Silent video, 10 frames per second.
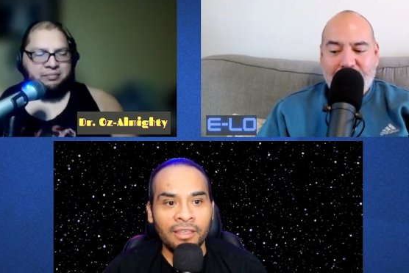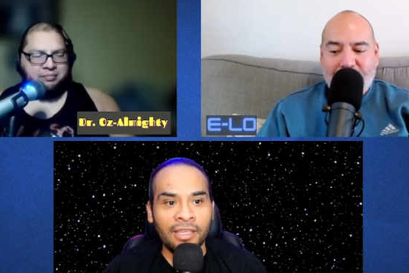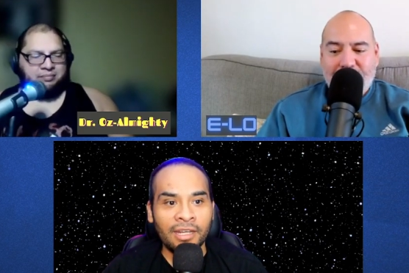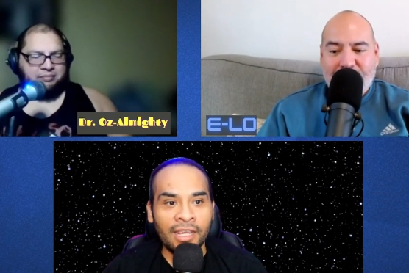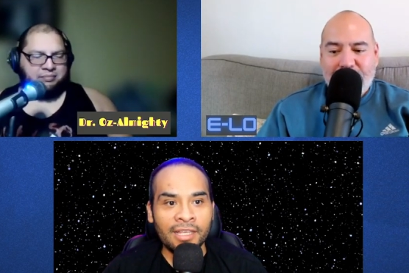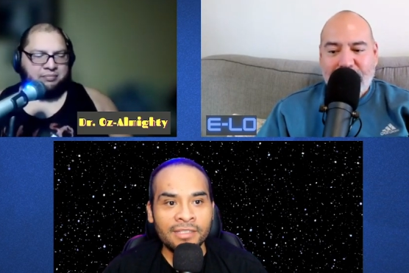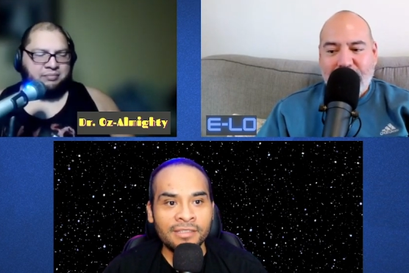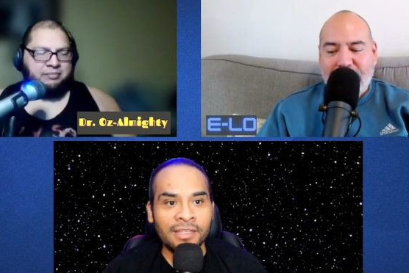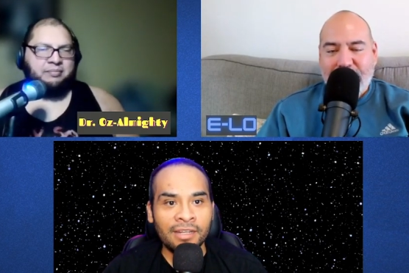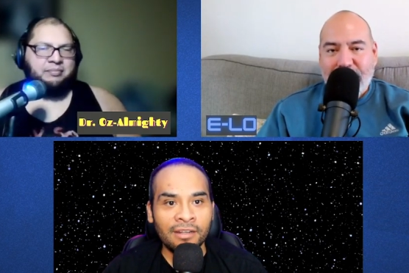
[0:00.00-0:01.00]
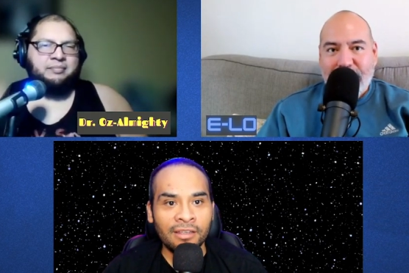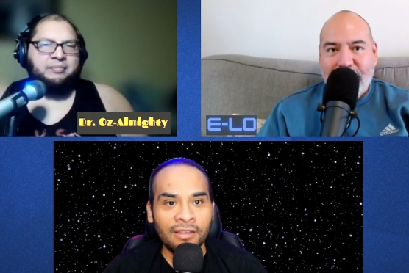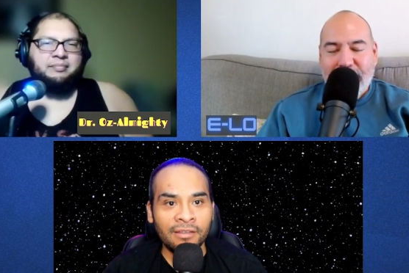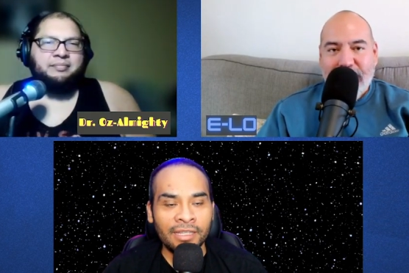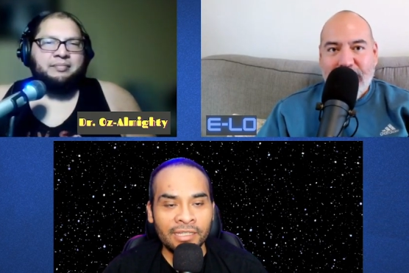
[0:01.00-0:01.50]
Speaker 1: it has that
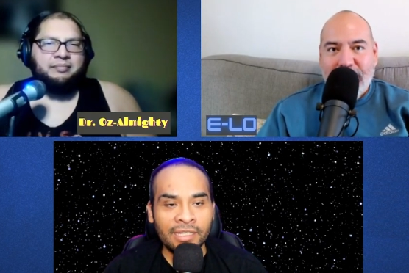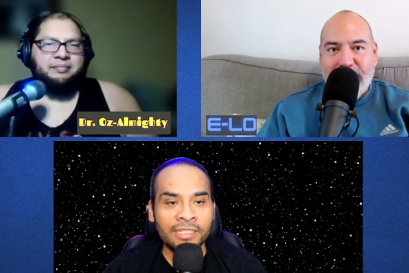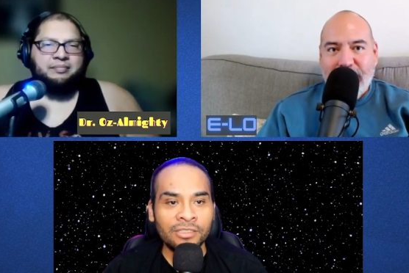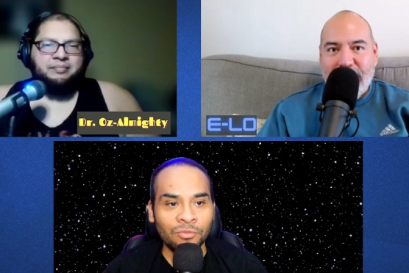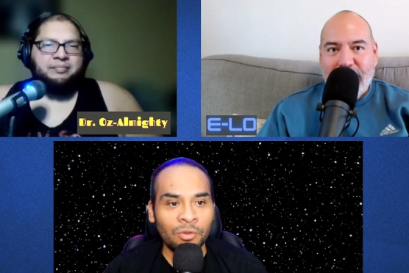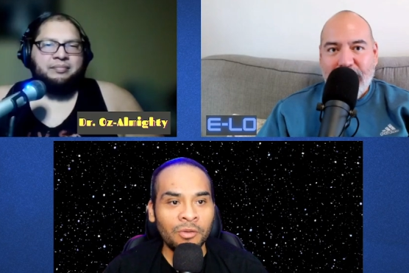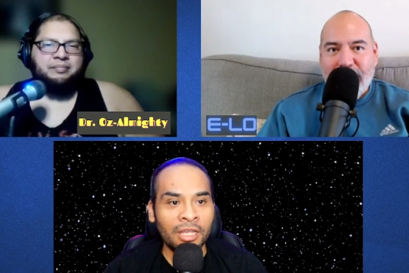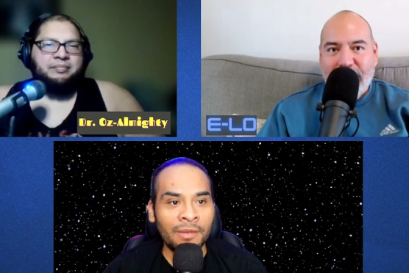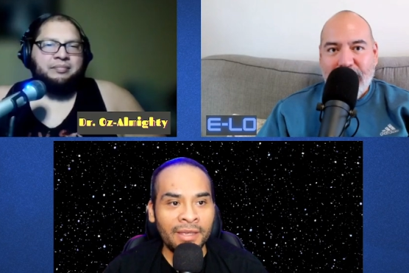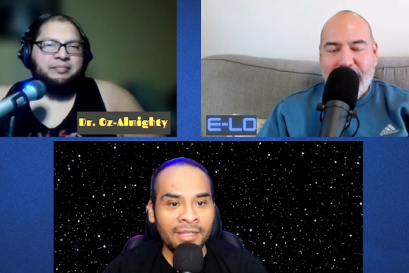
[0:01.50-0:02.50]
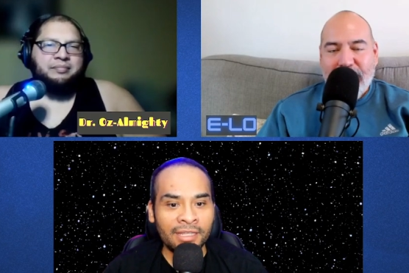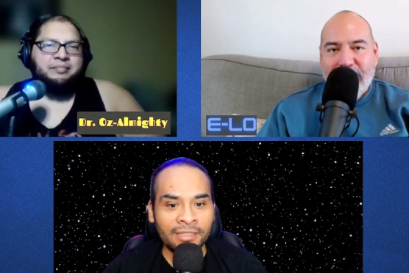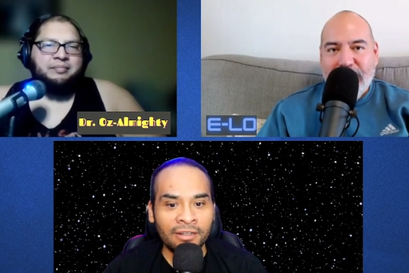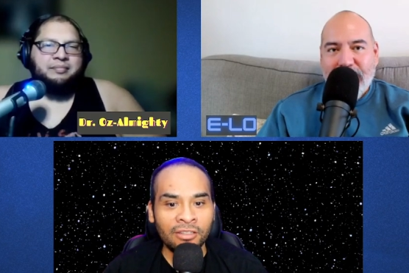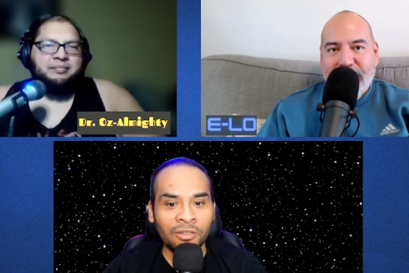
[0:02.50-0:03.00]
I guess RoboCop had like
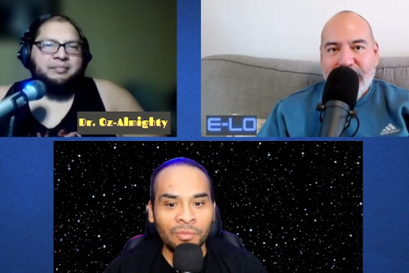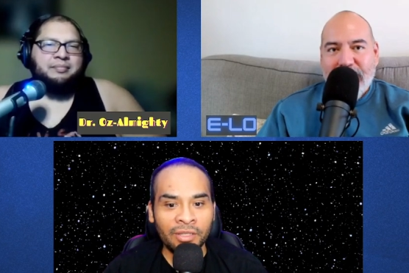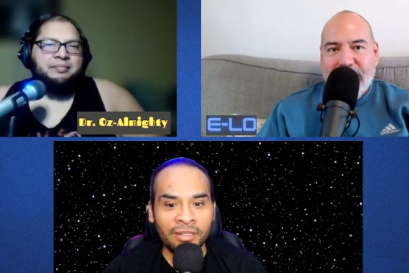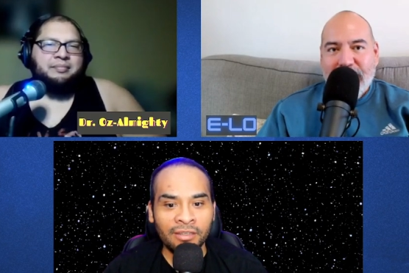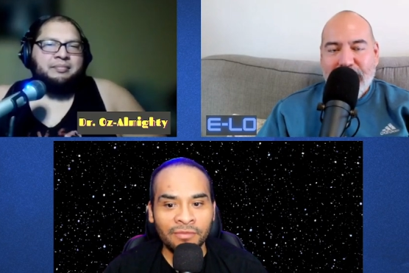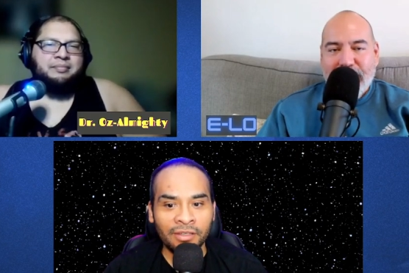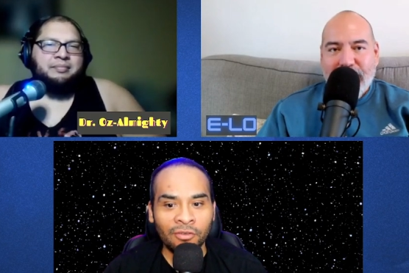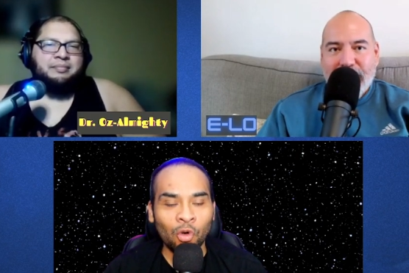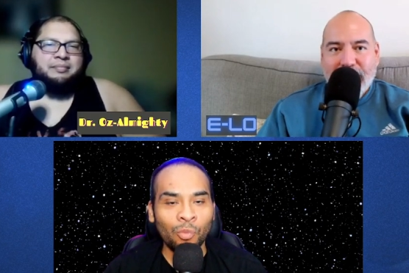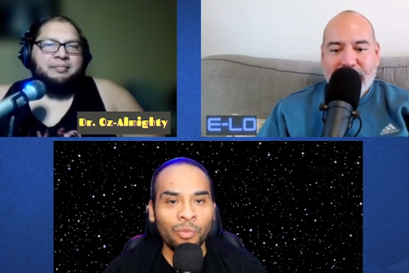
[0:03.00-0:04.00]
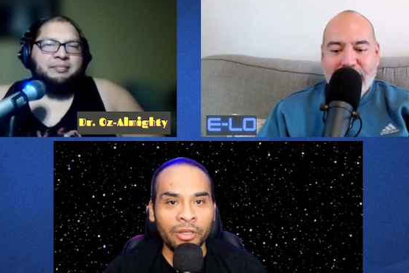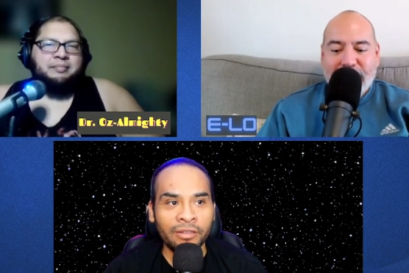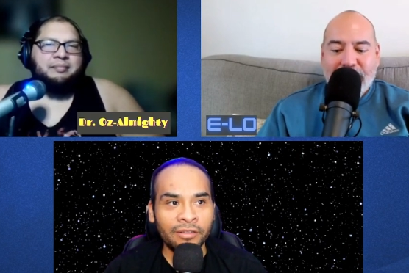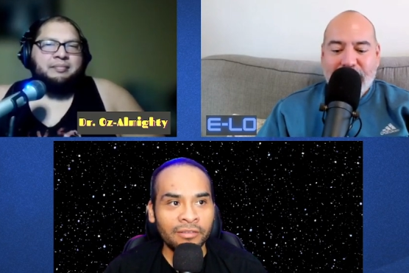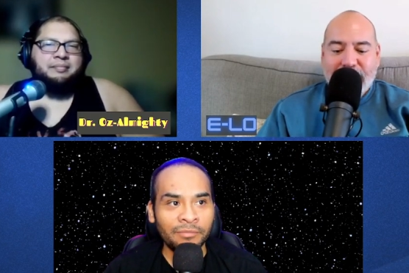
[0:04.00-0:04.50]
that underpinning of the corporate
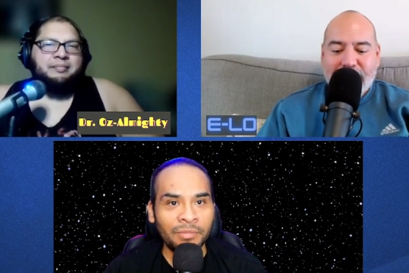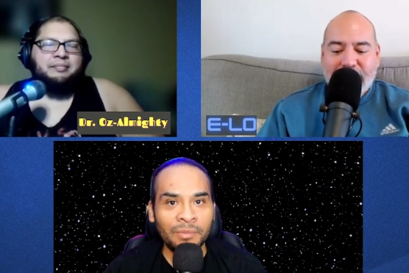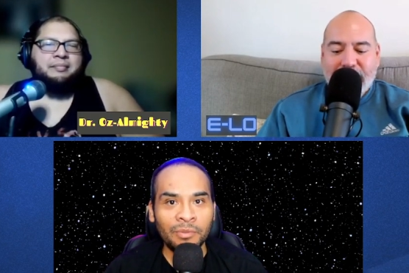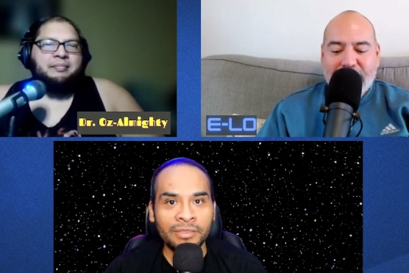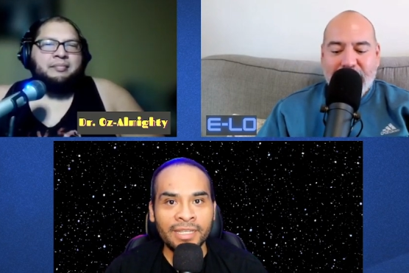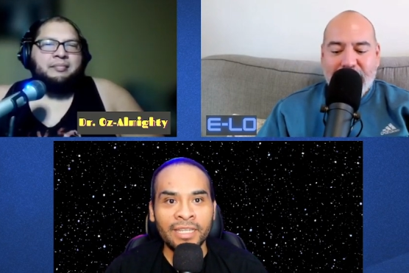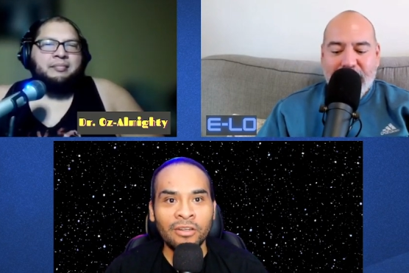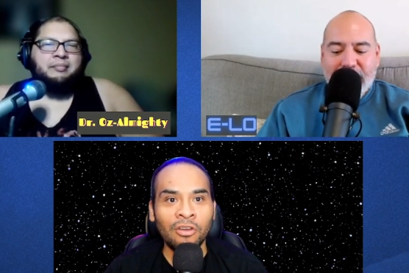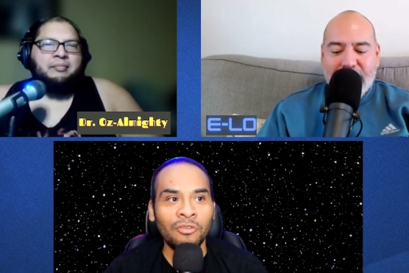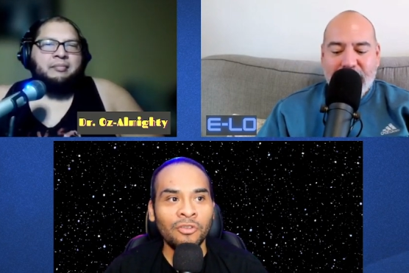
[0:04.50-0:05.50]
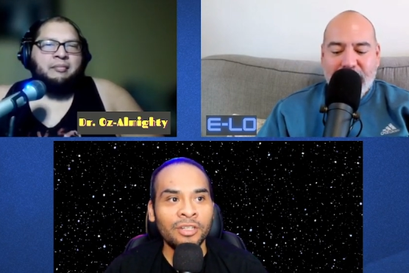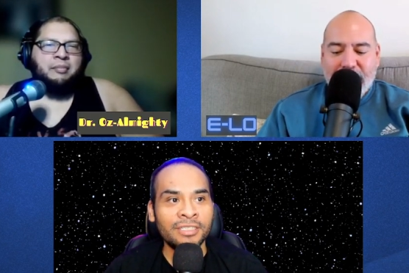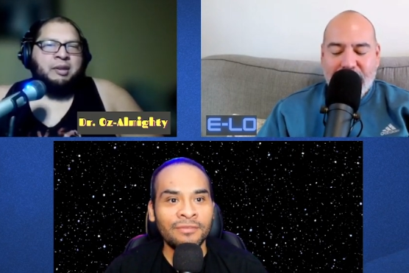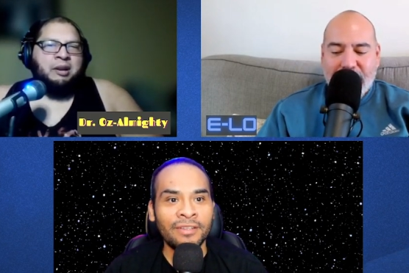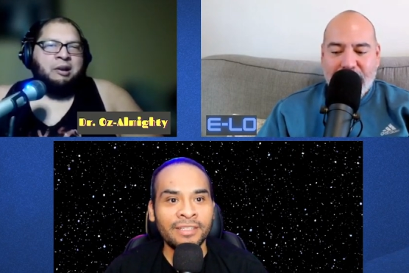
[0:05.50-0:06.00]
people taking over and
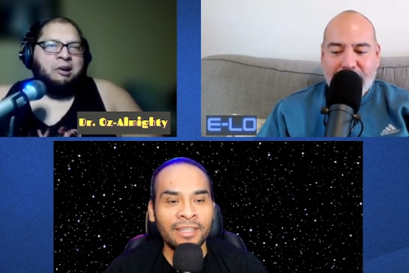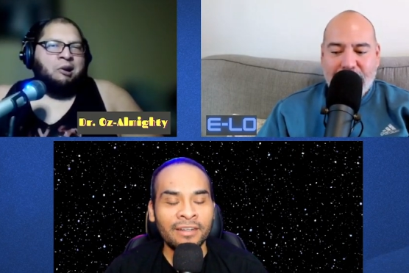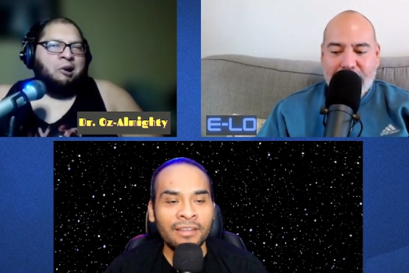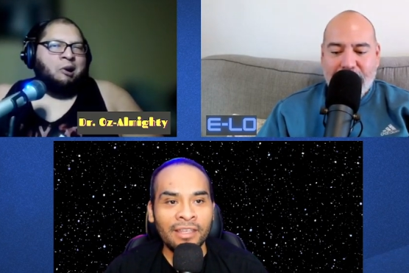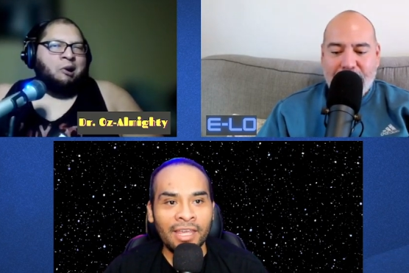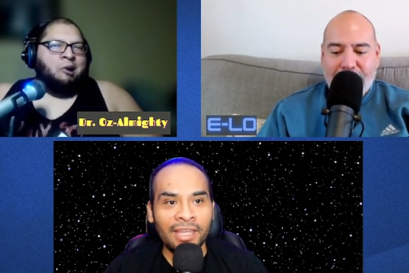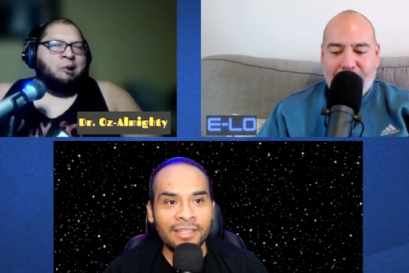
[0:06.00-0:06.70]
stuff like that, and